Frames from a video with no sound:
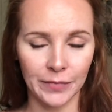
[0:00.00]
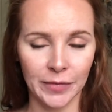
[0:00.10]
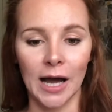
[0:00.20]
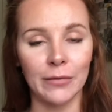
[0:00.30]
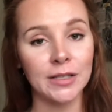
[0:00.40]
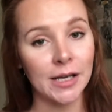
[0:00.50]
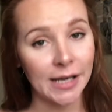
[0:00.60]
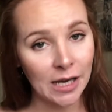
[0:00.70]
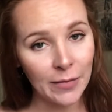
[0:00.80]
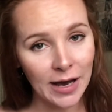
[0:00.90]
I saw
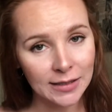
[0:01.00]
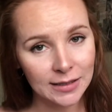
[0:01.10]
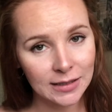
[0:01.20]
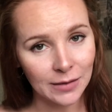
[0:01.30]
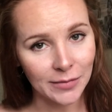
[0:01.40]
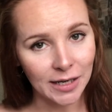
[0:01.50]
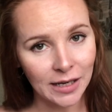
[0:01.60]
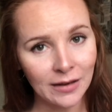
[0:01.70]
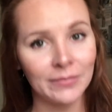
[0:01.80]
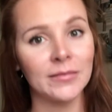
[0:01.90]
him ask
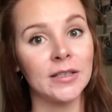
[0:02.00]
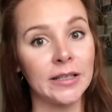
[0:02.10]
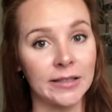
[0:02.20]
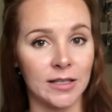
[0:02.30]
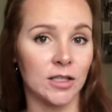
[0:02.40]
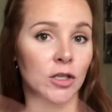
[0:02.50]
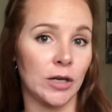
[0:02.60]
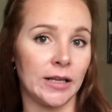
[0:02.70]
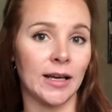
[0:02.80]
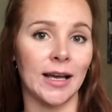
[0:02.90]
somebody is this the
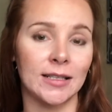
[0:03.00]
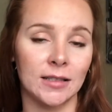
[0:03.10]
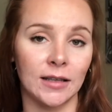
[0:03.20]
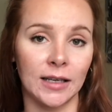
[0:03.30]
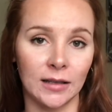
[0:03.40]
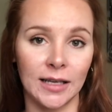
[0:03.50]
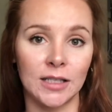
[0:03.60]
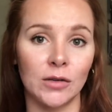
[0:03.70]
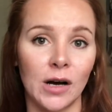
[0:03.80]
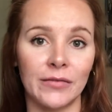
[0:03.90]
train that gets like lets
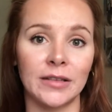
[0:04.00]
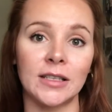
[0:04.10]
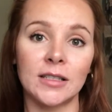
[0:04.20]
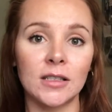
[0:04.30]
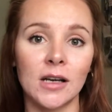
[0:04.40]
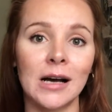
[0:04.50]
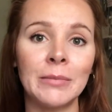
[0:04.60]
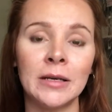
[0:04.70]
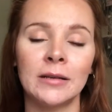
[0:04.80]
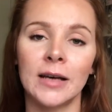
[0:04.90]
you off at this stop?
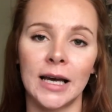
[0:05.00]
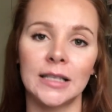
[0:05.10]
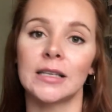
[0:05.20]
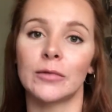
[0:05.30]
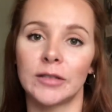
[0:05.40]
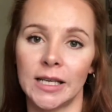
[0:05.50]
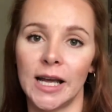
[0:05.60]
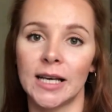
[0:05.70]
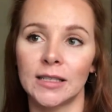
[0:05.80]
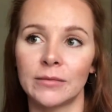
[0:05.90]
And someone said
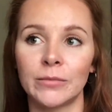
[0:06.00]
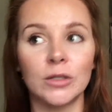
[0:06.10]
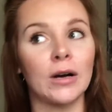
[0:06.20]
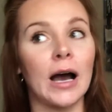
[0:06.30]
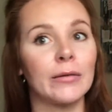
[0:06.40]
yes. So I